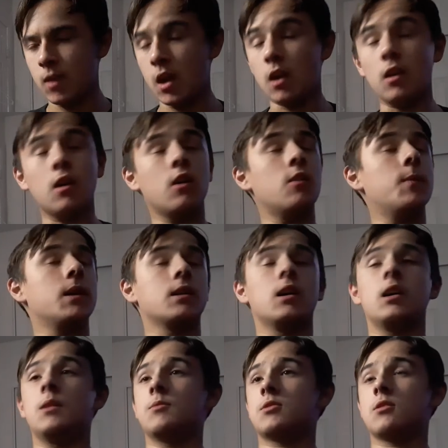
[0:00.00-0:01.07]
And oh my
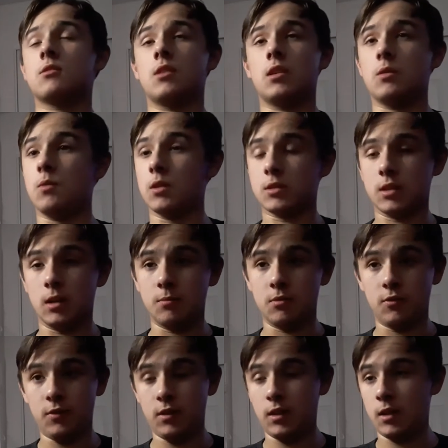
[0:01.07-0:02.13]
god, I'm so glad I watched that
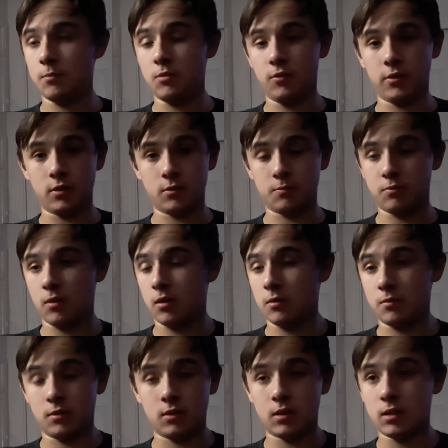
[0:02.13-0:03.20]
movie. That movie is
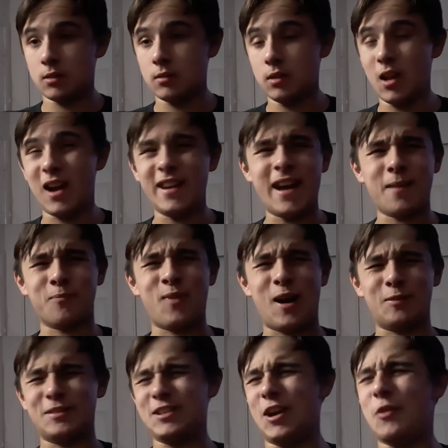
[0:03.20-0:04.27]
probably not not
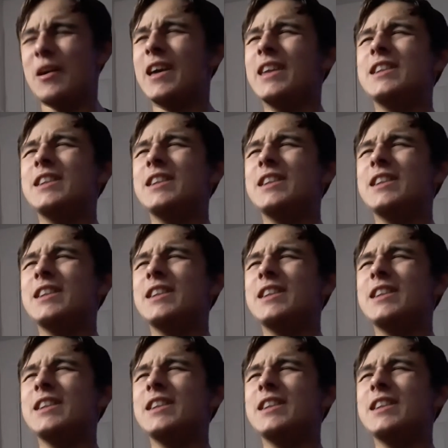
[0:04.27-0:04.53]
probably no.